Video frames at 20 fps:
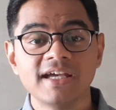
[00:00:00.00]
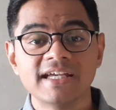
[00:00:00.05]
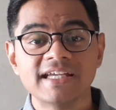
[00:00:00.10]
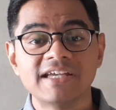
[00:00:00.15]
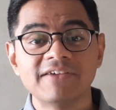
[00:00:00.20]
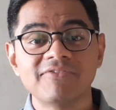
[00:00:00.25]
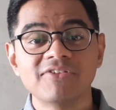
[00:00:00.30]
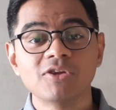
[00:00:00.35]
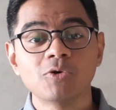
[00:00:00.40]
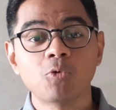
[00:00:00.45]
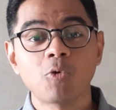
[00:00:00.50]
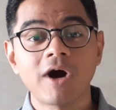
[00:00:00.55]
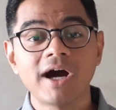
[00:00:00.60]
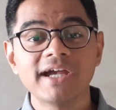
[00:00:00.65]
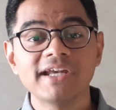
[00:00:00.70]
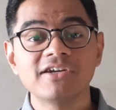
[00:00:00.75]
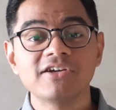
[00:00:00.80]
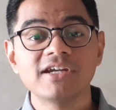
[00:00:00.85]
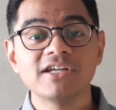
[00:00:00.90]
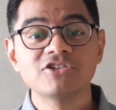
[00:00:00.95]
given the
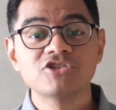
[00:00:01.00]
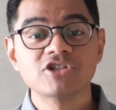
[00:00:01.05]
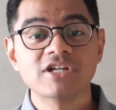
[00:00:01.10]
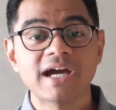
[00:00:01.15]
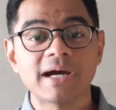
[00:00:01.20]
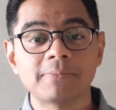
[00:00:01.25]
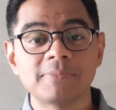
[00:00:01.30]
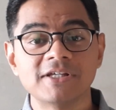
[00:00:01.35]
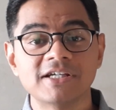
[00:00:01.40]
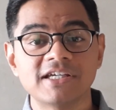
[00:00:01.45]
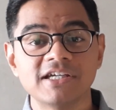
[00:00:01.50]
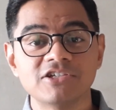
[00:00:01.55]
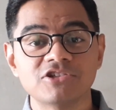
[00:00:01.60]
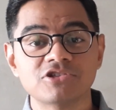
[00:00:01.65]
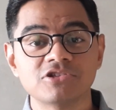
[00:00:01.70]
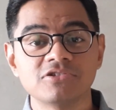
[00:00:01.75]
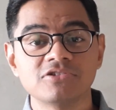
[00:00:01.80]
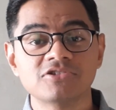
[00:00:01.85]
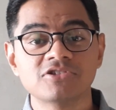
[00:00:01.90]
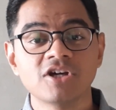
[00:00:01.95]
wide-ranging
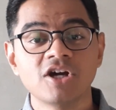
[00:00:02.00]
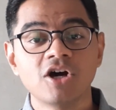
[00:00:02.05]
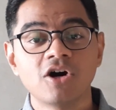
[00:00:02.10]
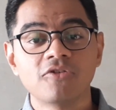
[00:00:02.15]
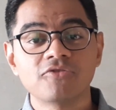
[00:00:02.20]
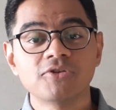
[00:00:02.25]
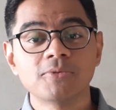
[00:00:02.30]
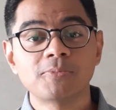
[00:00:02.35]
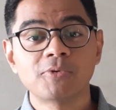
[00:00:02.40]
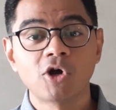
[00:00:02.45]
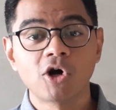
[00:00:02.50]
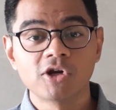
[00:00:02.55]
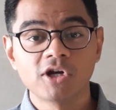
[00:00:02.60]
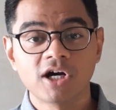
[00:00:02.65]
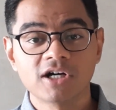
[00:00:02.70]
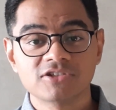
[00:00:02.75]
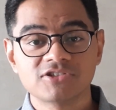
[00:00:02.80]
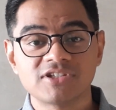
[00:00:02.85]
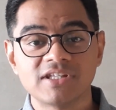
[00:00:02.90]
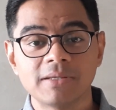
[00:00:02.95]
applications of the
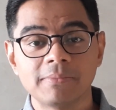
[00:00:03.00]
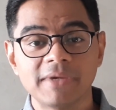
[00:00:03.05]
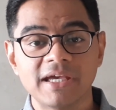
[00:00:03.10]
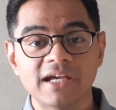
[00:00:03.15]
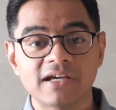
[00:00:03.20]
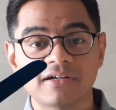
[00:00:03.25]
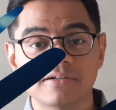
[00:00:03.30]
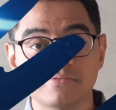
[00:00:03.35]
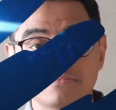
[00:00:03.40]
products they make.